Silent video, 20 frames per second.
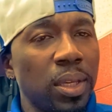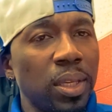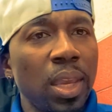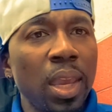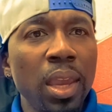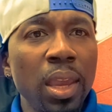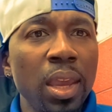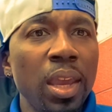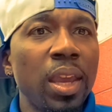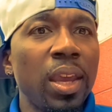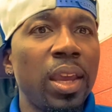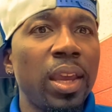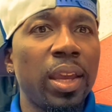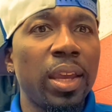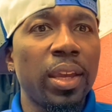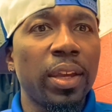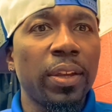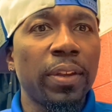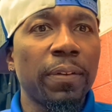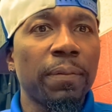
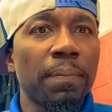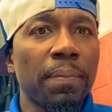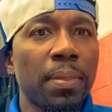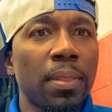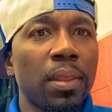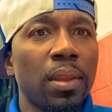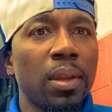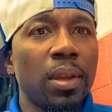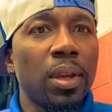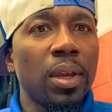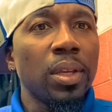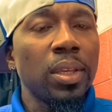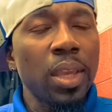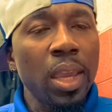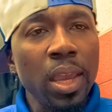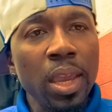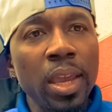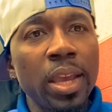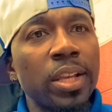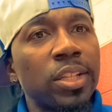Yeah.
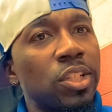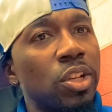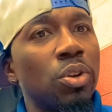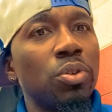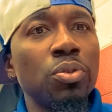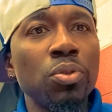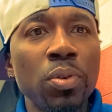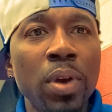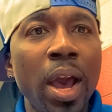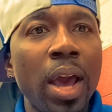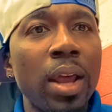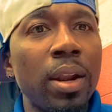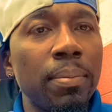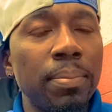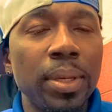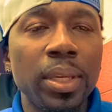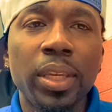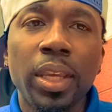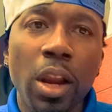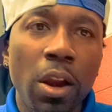Yeah, so you gotta
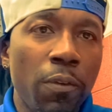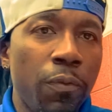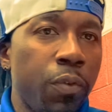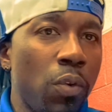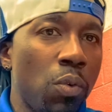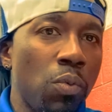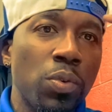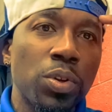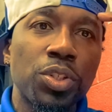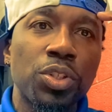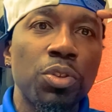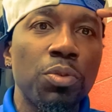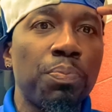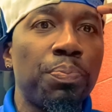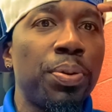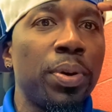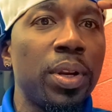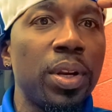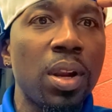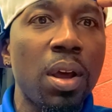be careful what you
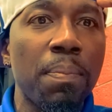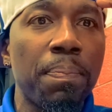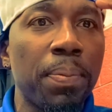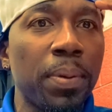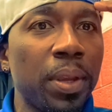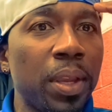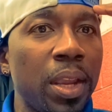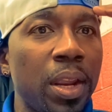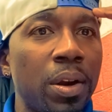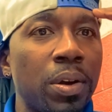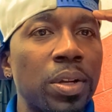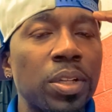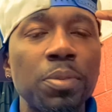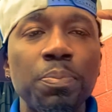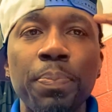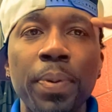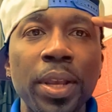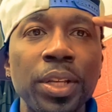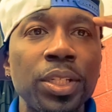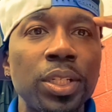putting up in here,
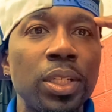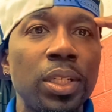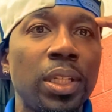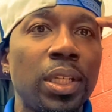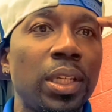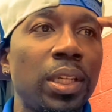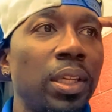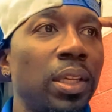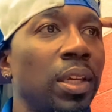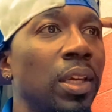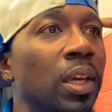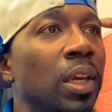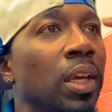especially